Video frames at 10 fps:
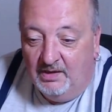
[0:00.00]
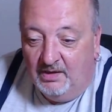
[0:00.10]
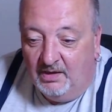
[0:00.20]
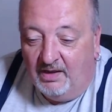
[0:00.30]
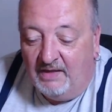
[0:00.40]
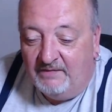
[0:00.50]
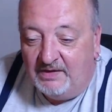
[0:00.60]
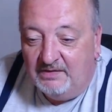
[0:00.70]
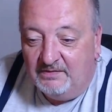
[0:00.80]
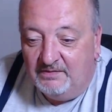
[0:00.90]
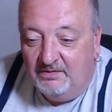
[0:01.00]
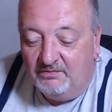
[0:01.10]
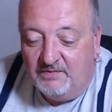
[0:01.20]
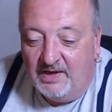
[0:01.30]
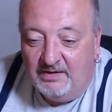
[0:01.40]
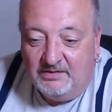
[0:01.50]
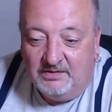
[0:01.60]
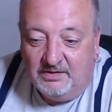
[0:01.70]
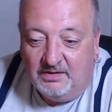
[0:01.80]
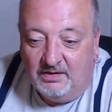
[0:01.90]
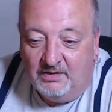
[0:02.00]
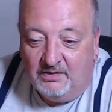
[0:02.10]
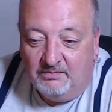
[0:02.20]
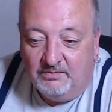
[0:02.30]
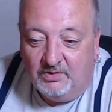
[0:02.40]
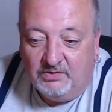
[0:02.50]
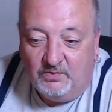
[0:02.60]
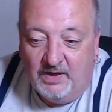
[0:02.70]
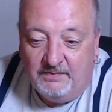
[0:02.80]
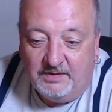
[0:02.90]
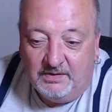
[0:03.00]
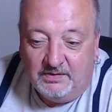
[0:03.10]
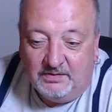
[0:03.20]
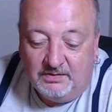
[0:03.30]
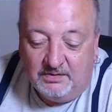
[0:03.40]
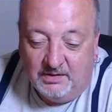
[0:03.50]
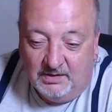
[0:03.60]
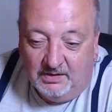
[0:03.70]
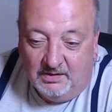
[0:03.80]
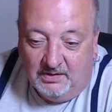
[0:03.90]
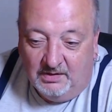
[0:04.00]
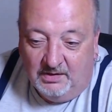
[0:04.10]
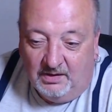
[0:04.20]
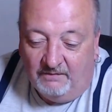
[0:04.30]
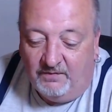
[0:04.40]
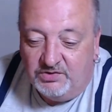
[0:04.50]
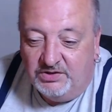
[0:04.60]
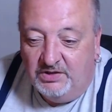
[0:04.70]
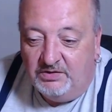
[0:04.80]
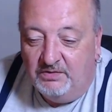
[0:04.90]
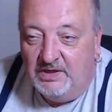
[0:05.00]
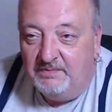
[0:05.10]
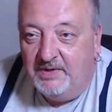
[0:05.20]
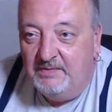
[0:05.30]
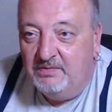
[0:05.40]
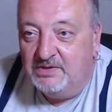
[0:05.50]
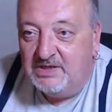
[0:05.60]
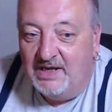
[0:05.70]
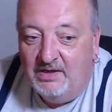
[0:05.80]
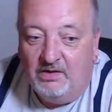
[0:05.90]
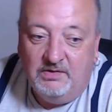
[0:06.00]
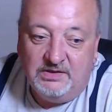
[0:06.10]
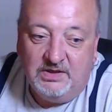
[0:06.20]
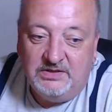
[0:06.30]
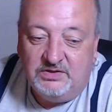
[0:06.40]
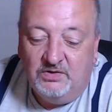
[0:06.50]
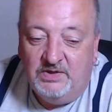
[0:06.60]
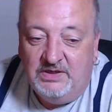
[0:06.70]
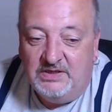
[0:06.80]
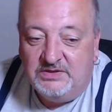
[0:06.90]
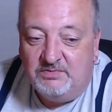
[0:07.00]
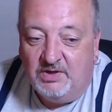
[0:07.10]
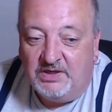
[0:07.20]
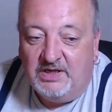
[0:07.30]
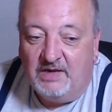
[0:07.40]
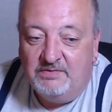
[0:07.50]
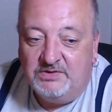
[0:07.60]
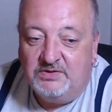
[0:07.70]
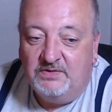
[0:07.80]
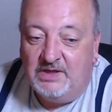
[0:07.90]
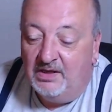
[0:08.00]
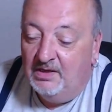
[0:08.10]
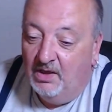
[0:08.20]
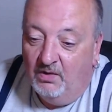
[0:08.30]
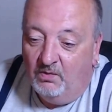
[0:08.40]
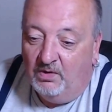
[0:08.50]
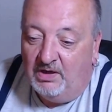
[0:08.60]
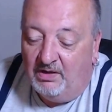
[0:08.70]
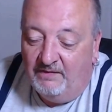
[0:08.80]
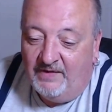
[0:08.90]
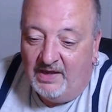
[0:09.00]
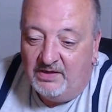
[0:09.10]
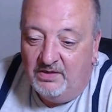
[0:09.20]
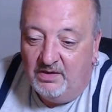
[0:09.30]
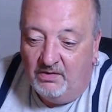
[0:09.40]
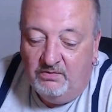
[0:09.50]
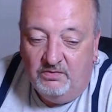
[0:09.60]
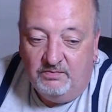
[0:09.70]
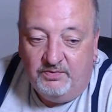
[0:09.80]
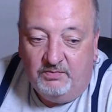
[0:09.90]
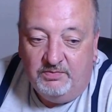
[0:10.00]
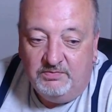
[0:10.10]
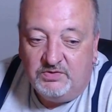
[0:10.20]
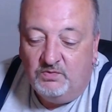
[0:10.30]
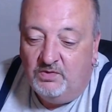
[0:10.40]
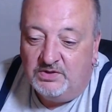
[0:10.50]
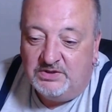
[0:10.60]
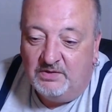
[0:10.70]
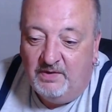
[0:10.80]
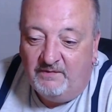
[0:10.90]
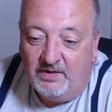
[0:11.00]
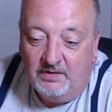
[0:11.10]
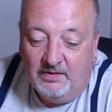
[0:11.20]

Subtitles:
I have had a look round on the web, and unfortunately you do get people saying, oh, it's doing this to my camera, it's doing it. Well, I've had no problems whatsoever.